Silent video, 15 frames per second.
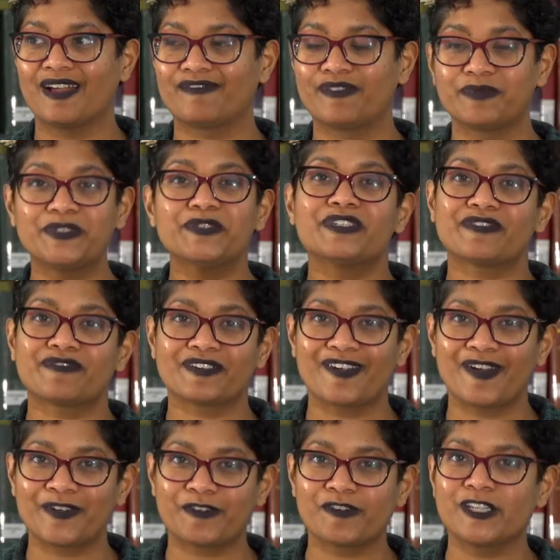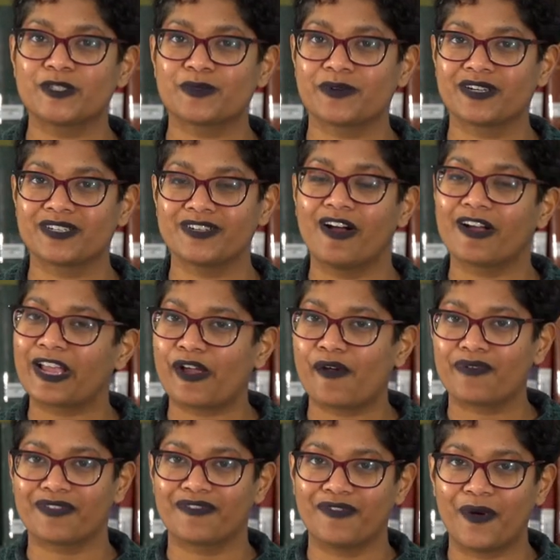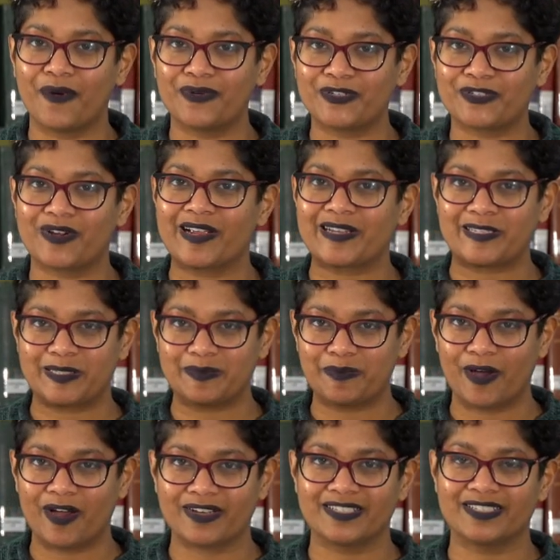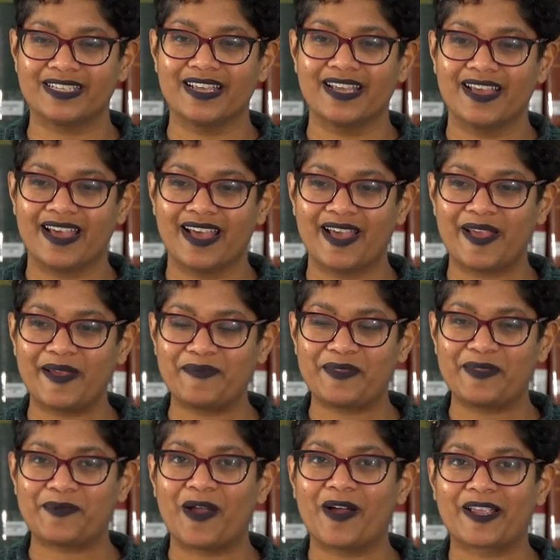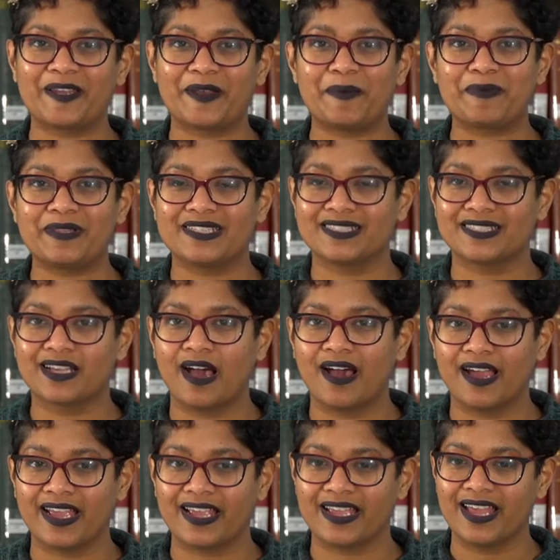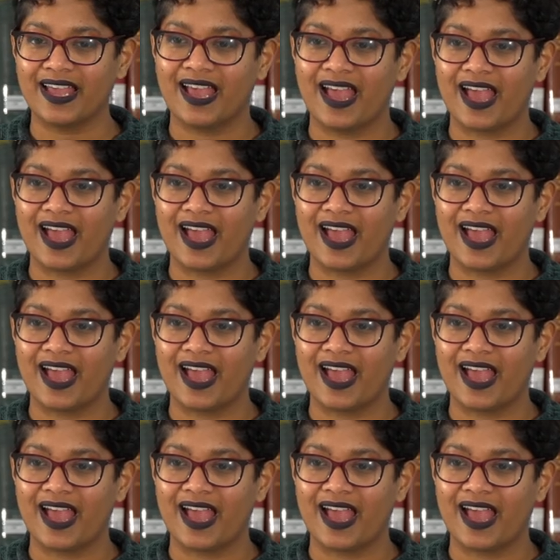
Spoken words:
from two different countries, were talking over the phone, trying to spot the rocket up in the sky.